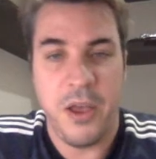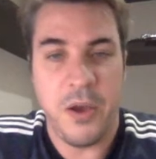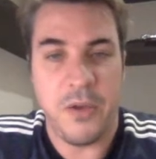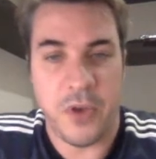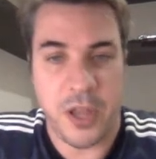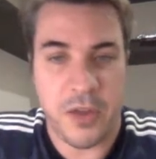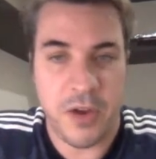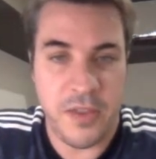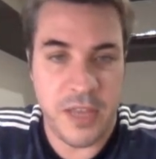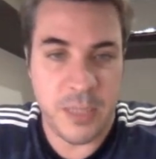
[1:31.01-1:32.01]
We've already
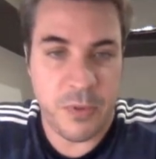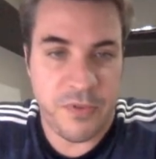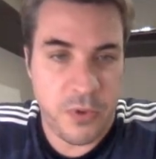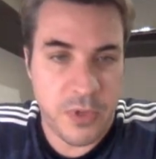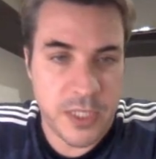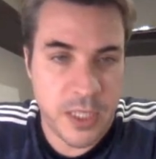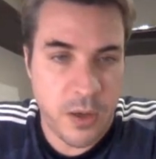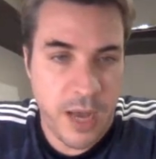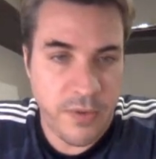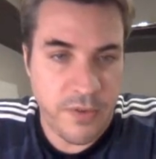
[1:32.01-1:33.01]
created these before, so
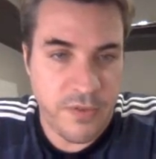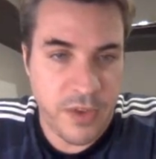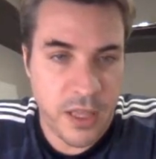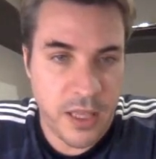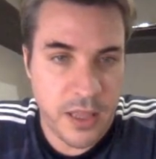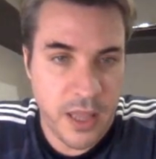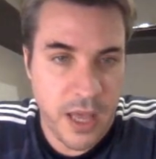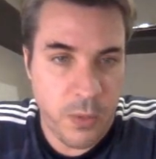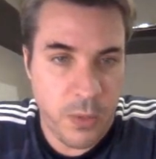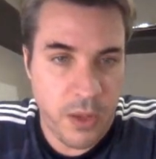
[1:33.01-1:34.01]
I have a feeling
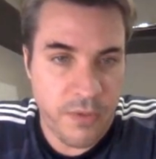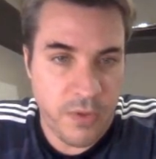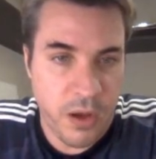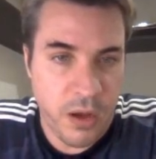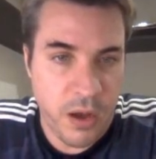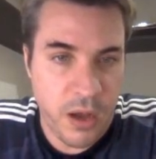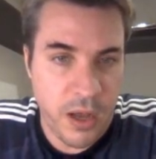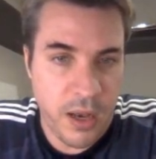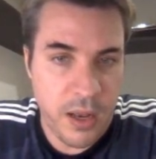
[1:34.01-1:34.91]
that we've got